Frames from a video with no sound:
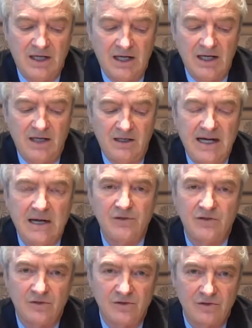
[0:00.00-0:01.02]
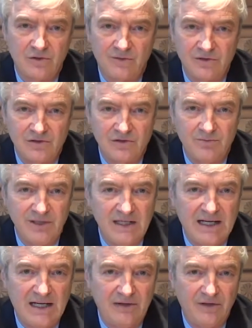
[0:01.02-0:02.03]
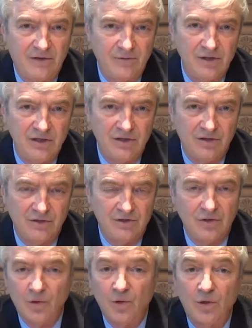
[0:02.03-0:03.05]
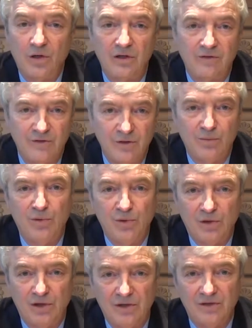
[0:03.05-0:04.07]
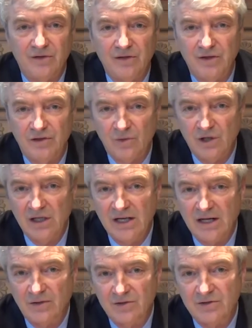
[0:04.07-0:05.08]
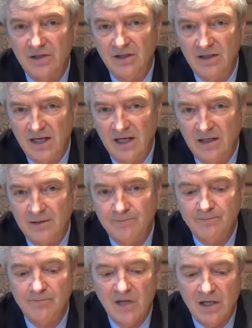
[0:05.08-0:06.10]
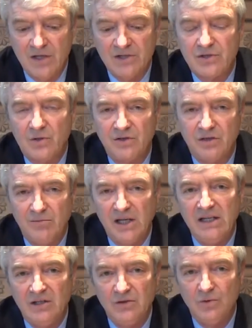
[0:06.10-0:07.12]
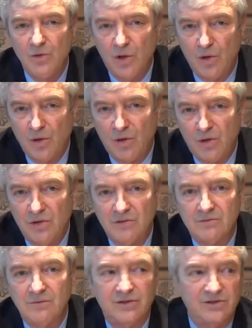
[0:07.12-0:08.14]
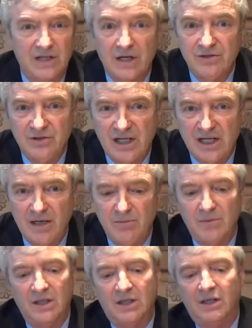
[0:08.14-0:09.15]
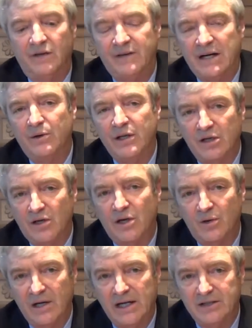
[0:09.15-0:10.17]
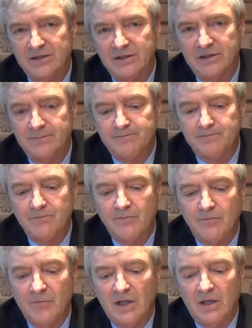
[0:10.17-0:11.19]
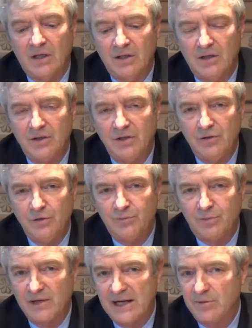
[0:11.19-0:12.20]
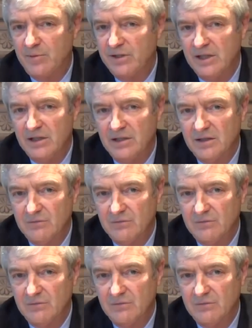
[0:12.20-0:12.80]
And household services beyond the 3 years, or if they're more than $20 a day. So to make you whole, which is our job, following an auto accident, you probably